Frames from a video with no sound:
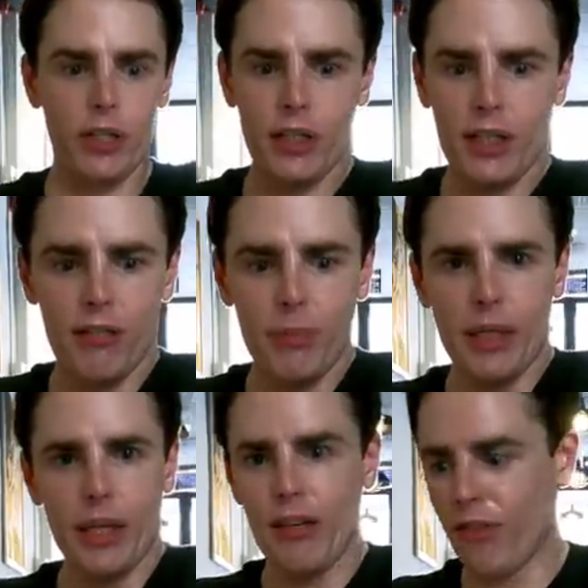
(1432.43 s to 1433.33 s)
He did give me
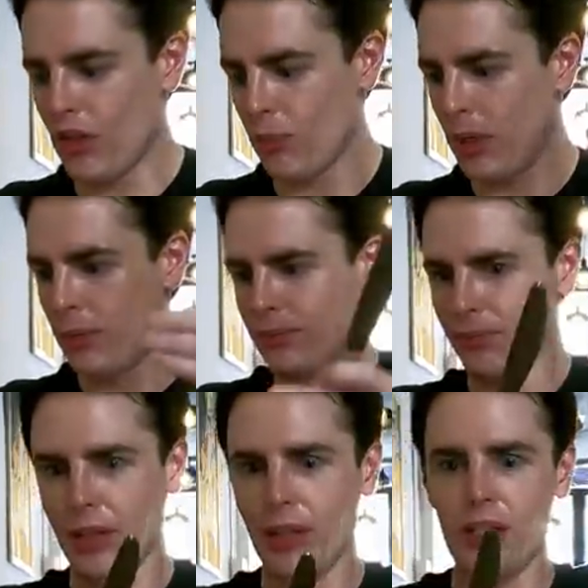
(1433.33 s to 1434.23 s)
a knife as well.
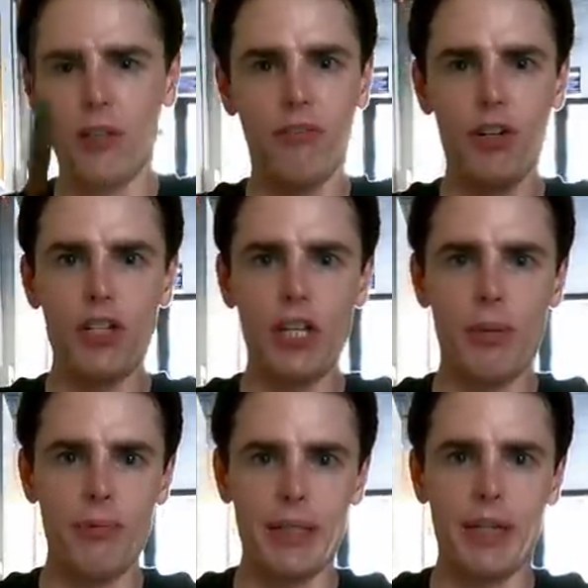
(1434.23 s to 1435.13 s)
I think it's the first
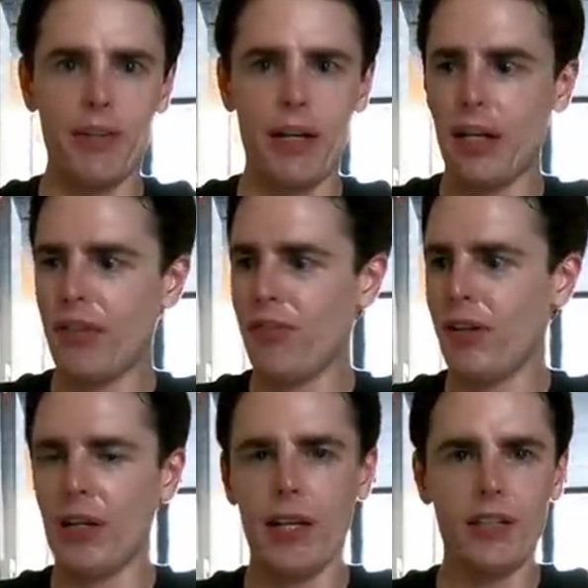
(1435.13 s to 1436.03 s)
time I've been given a knife
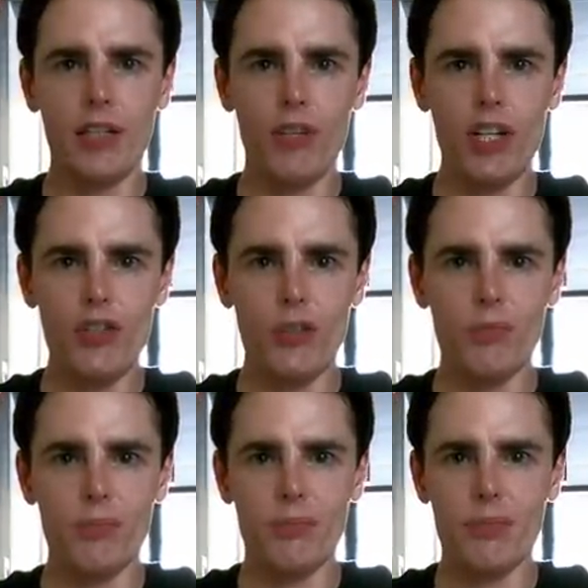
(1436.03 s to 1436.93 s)
in an Indian
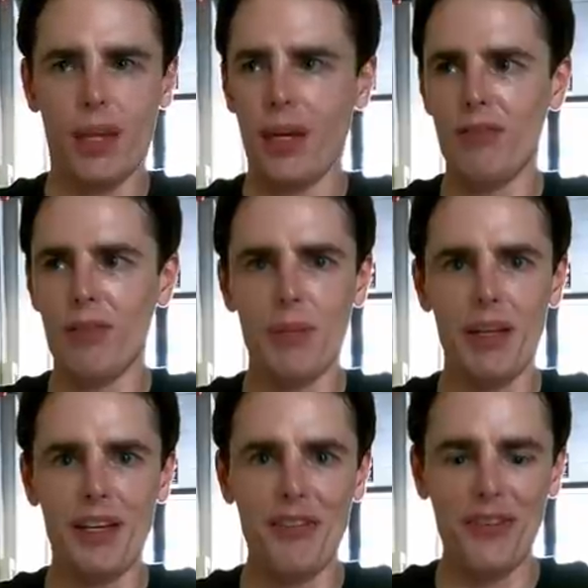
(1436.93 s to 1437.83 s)
restaurant ever in my
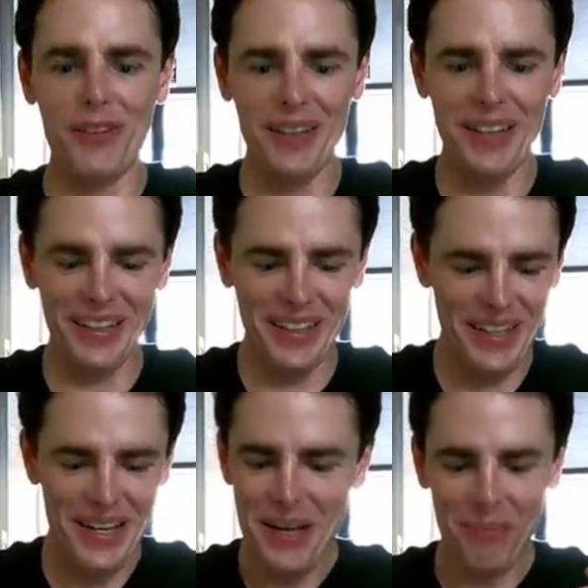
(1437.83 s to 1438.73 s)
life.
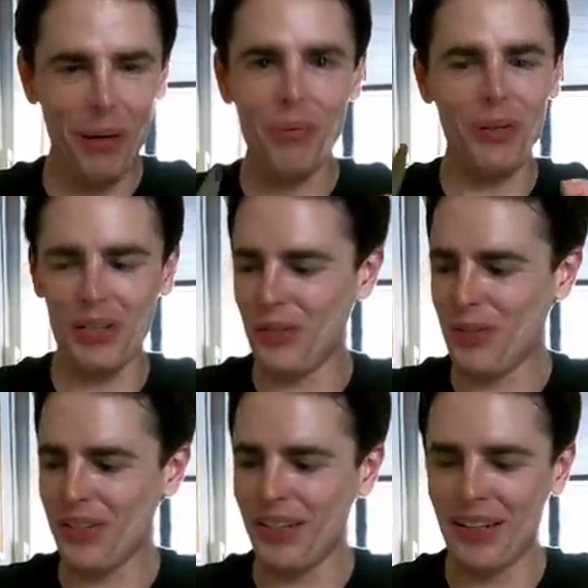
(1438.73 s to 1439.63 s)
But I'm not going to
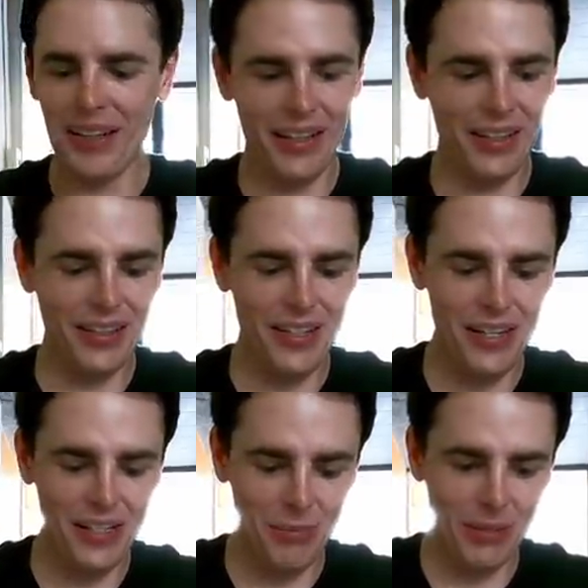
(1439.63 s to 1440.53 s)
use it. I think this
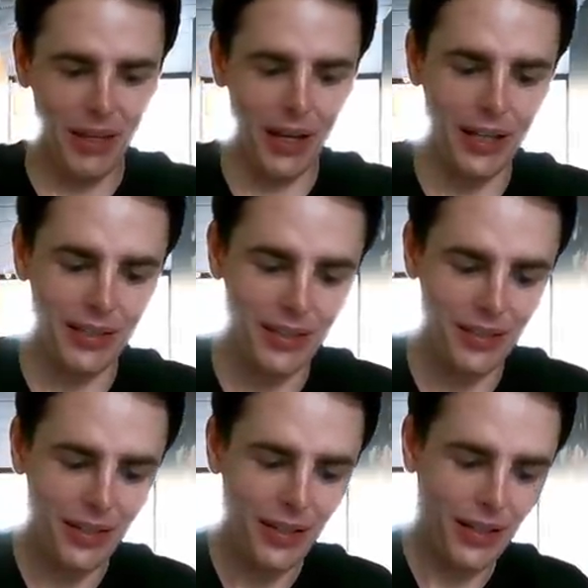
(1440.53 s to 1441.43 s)
has to be the hand.
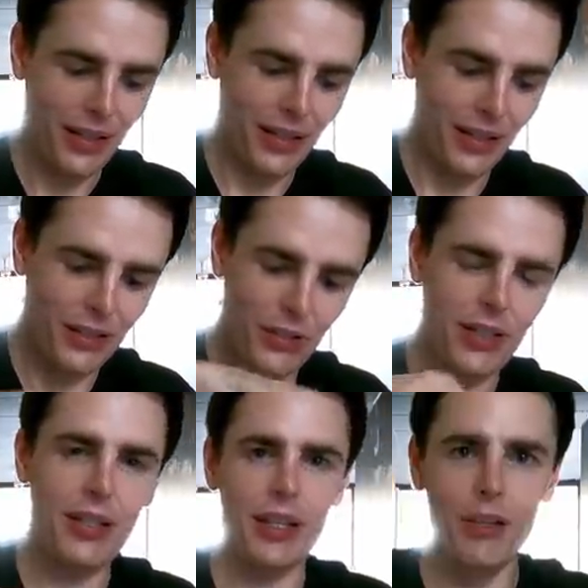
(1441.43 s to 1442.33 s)
So
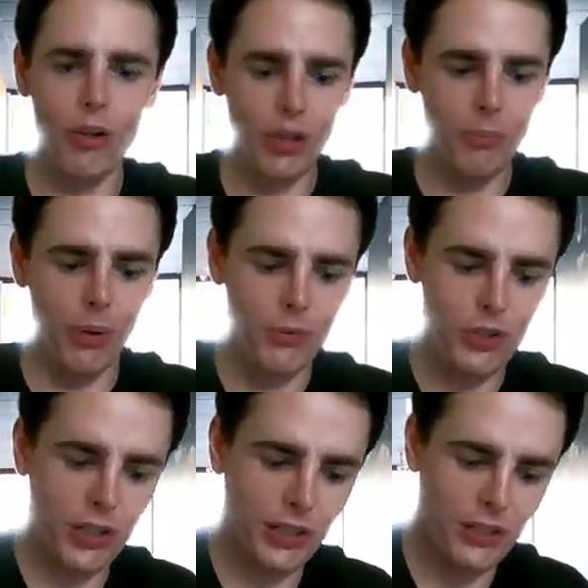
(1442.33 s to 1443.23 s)
these are lollipop
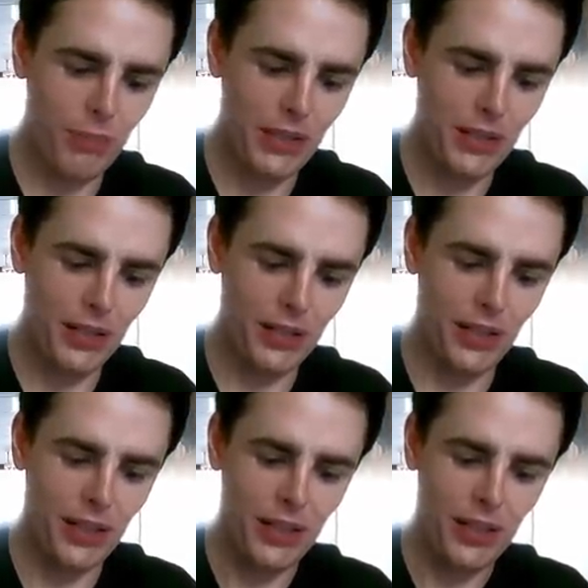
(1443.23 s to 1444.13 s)
chickens,
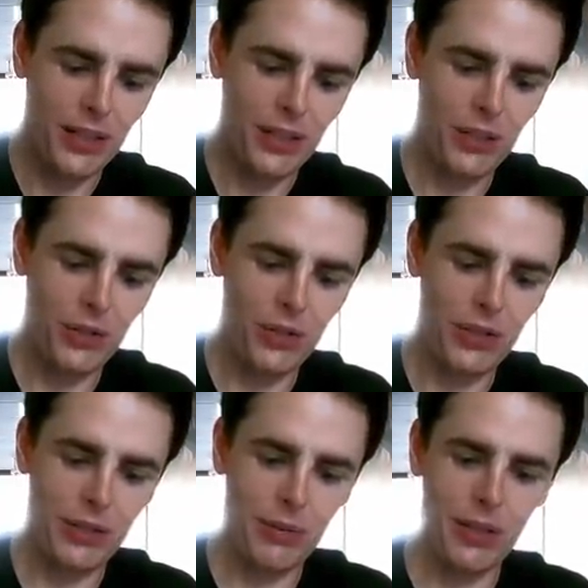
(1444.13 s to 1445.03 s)
basically. You know,
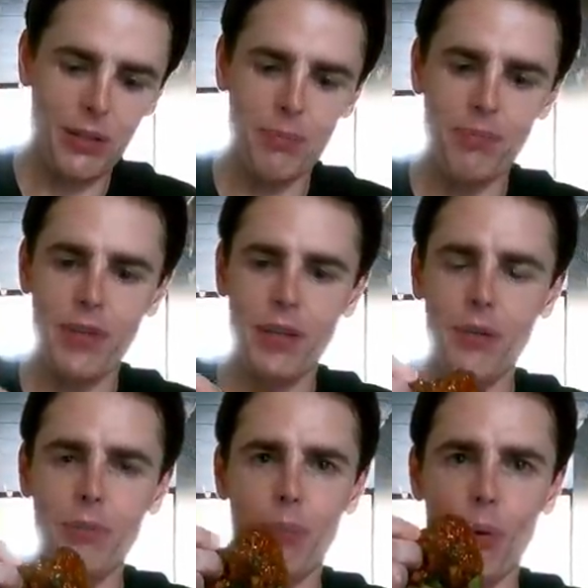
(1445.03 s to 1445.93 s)
like the
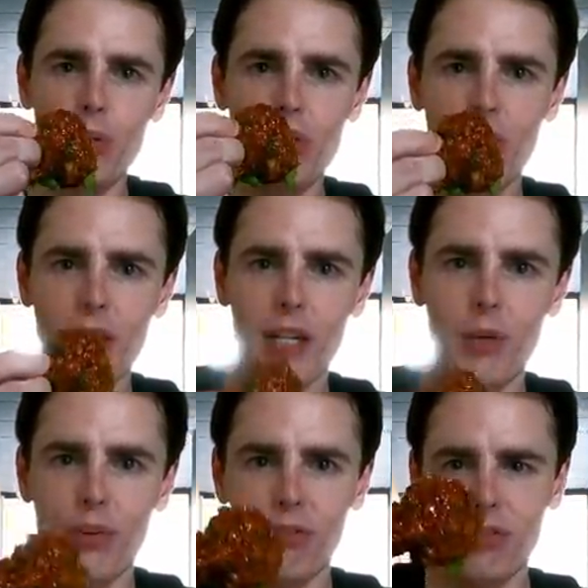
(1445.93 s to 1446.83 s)
little bone sticking
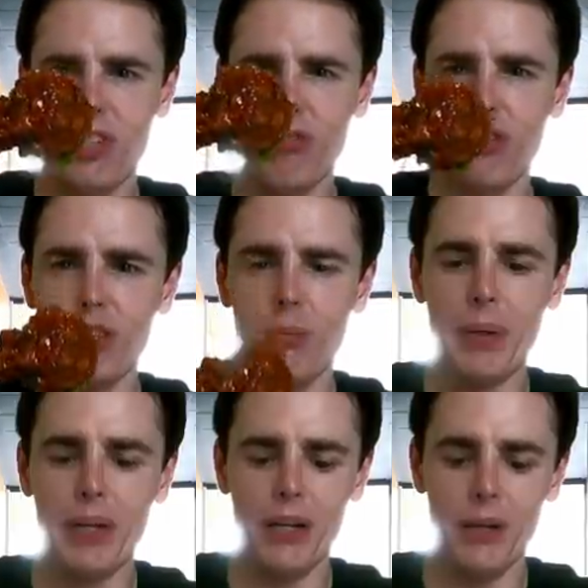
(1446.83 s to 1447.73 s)
out just for you to
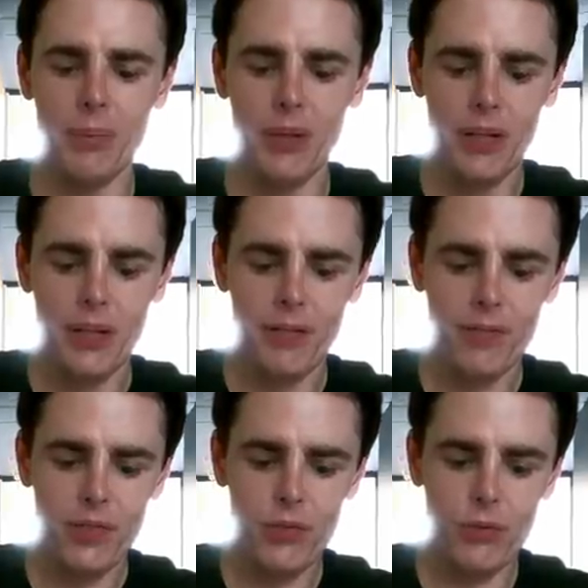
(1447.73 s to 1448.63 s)
pick up.
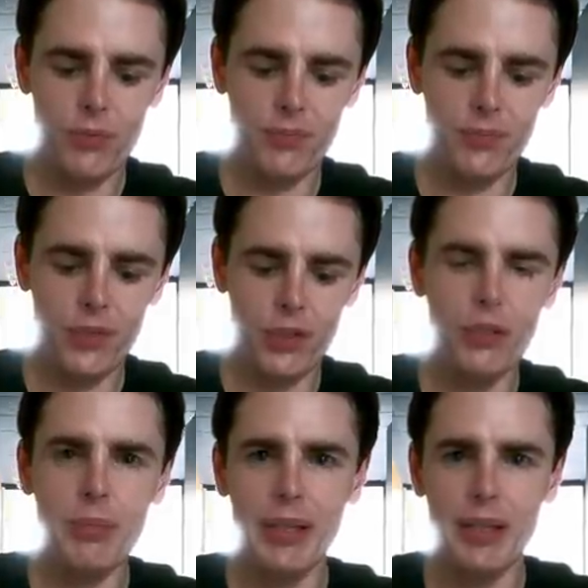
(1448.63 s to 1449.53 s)
So you
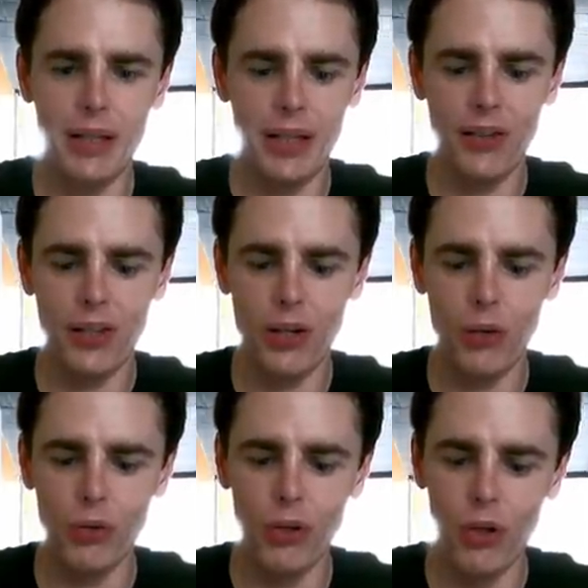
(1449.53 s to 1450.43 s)
couldn't be eating anything
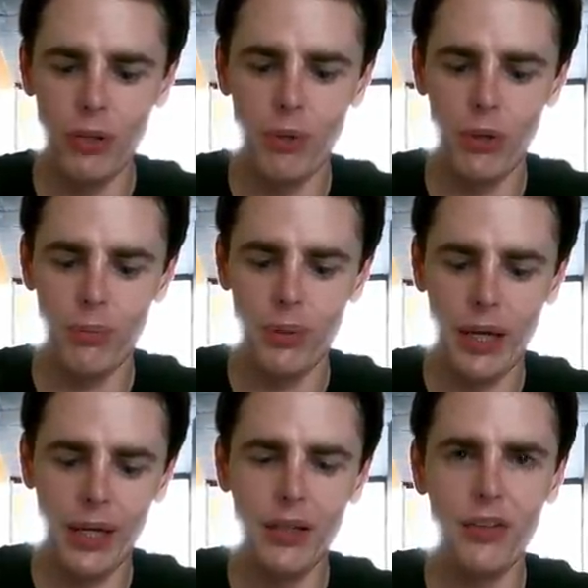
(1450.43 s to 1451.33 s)
called lollipop,
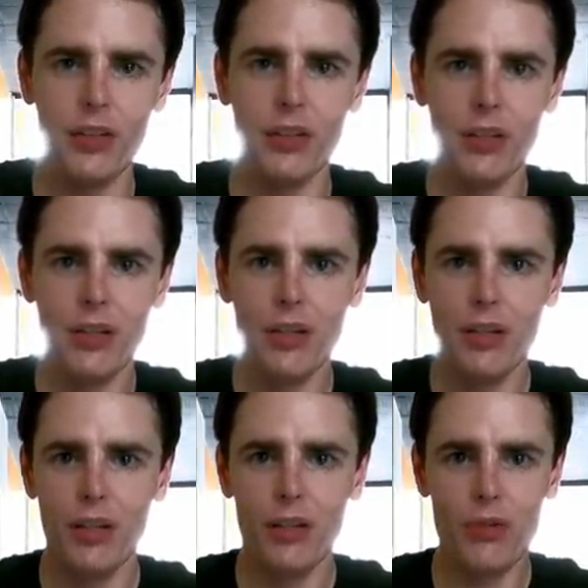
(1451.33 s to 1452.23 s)
anything,
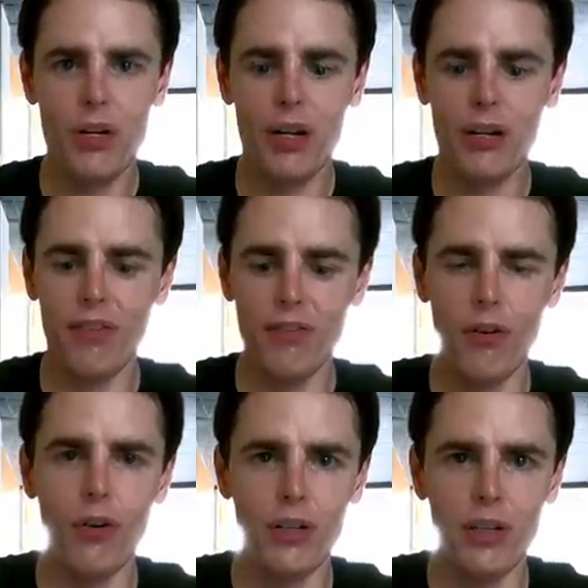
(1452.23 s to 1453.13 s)
using a knife and
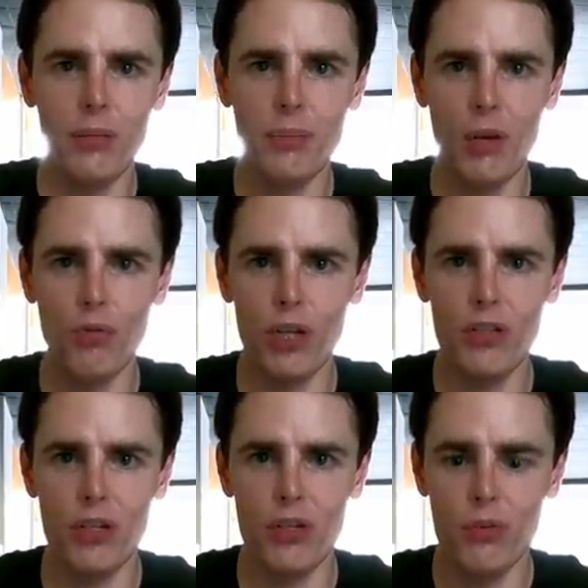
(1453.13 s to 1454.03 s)
fork. That would be
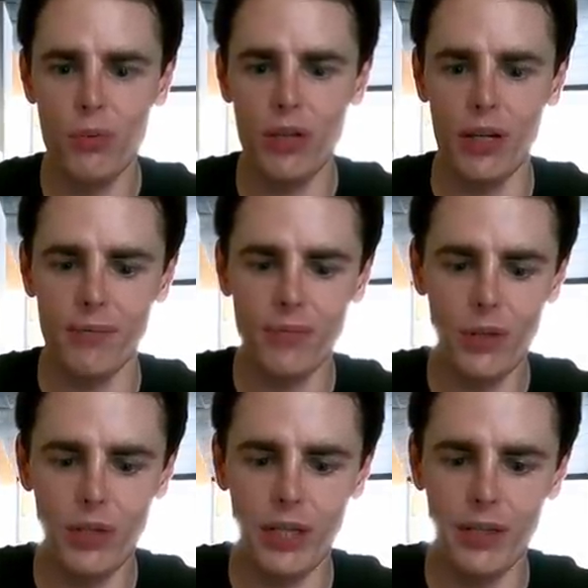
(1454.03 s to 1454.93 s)
outrageous, wouldn't it?
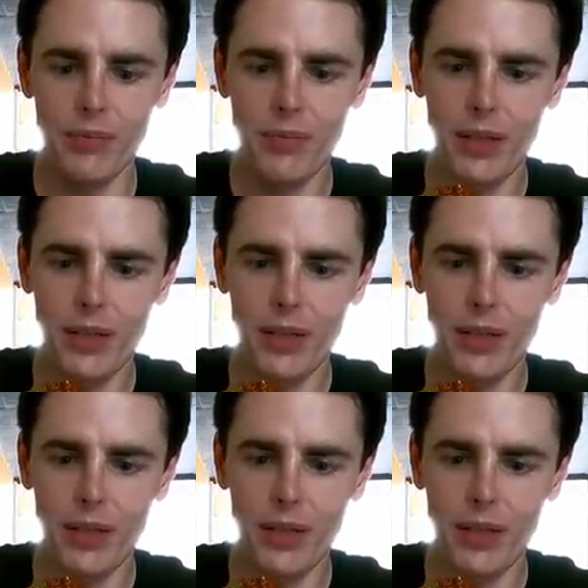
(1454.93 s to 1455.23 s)
Okay.